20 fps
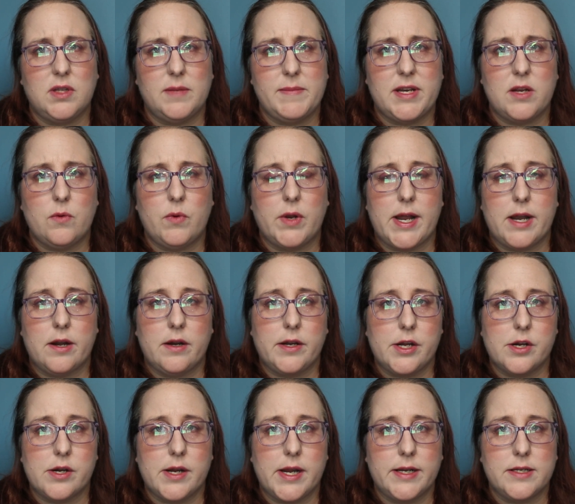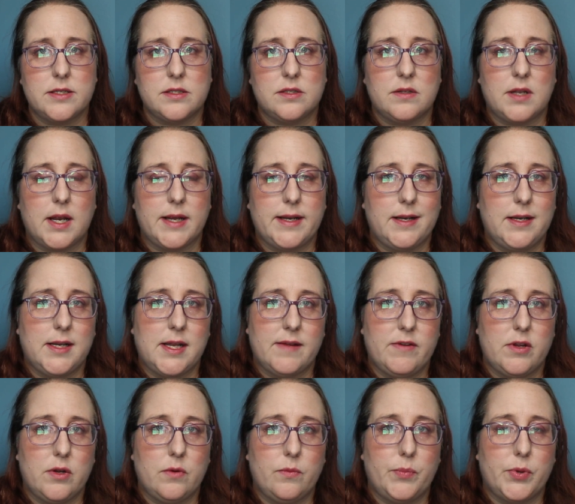Let me know what area you're in so that I can
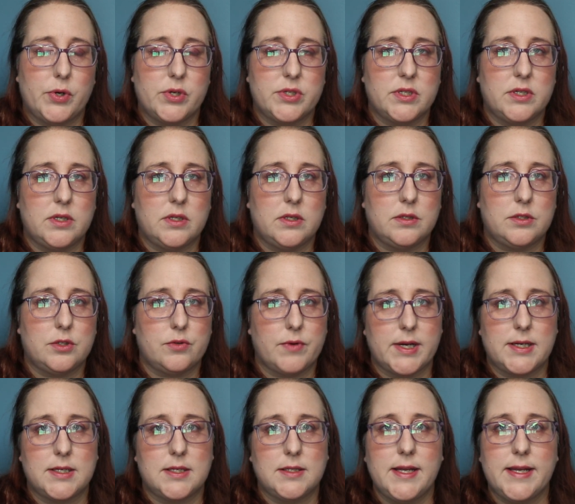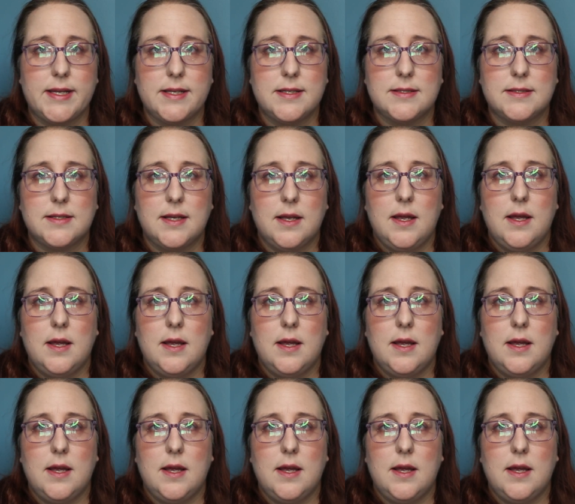give you personal direct links.